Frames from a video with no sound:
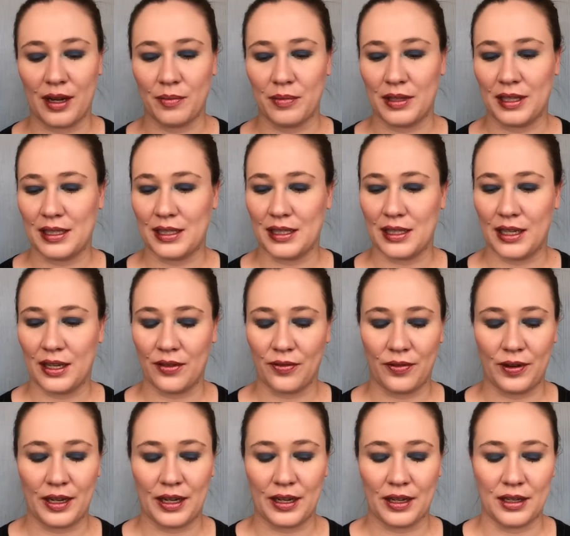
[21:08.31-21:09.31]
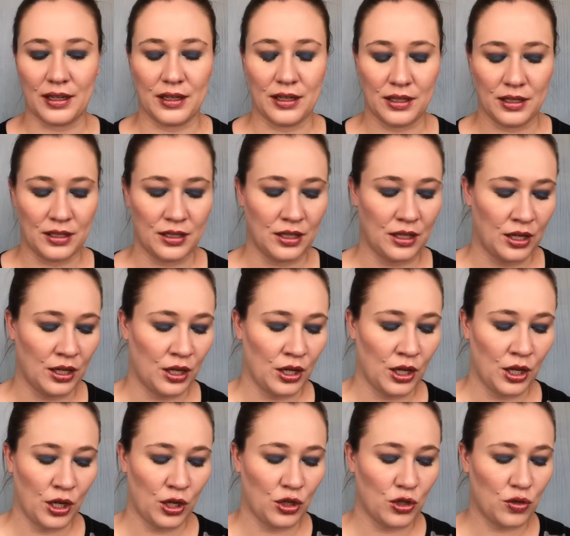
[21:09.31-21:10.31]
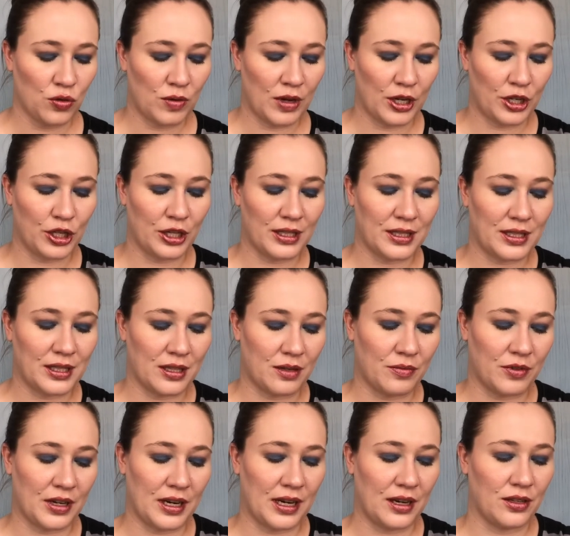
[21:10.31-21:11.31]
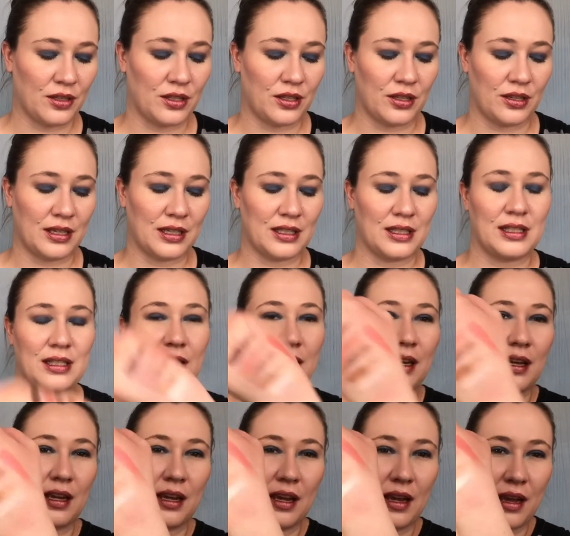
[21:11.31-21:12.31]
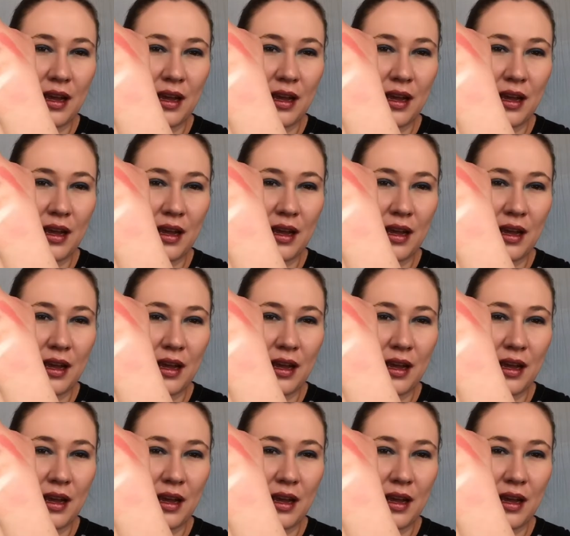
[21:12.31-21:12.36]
Let's see if we can swatch it somewhere else so you can see.